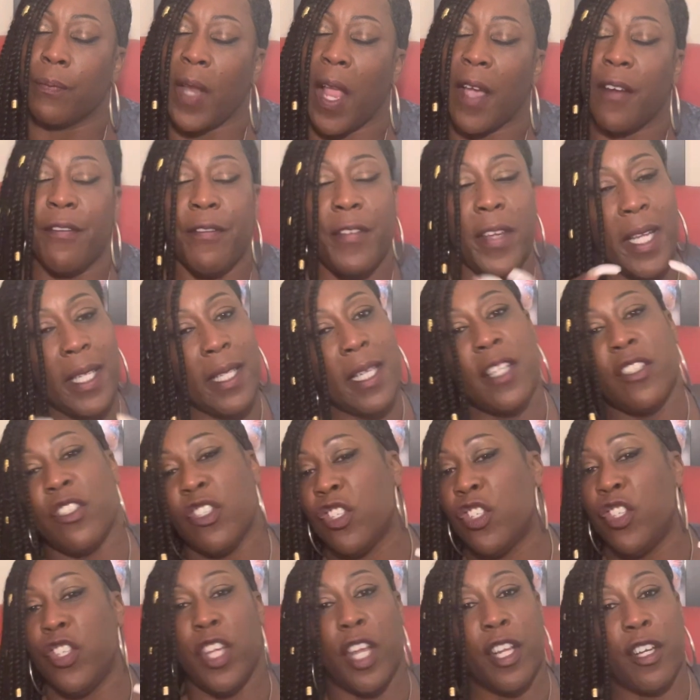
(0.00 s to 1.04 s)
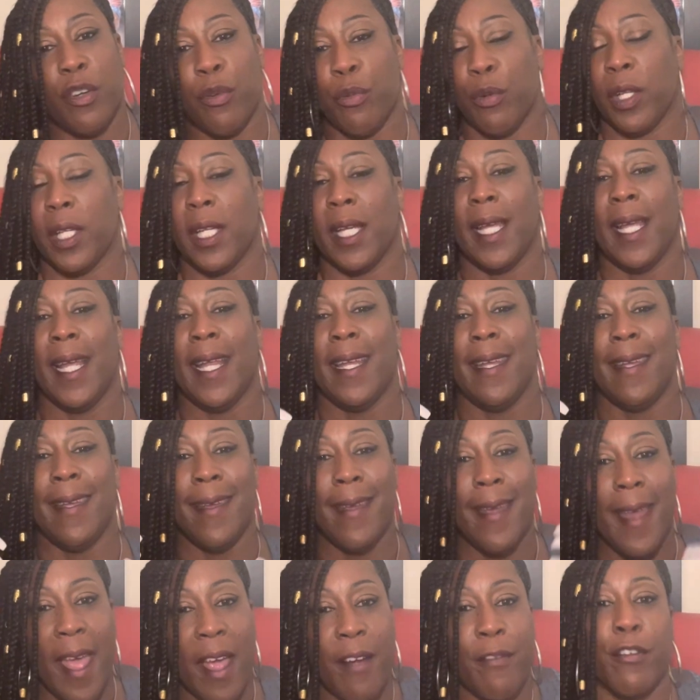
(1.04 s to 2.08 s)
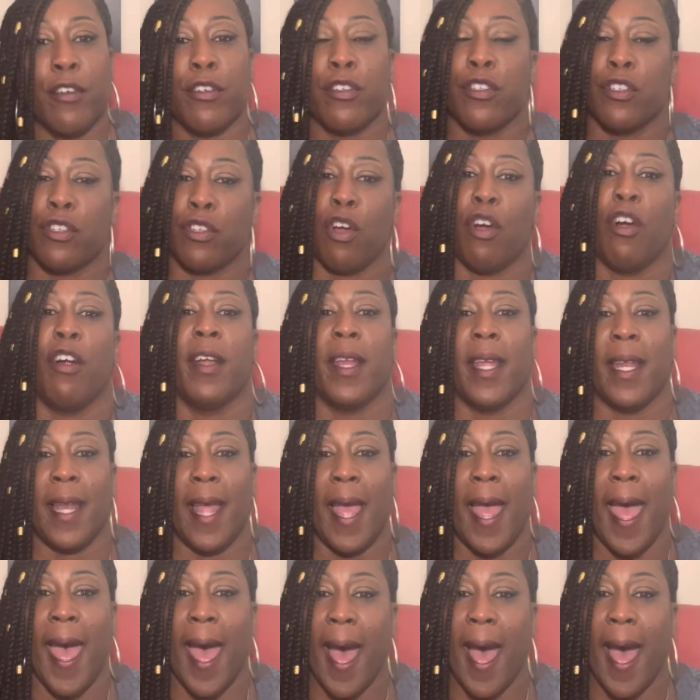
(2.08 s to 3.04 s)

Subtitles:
villains generally never started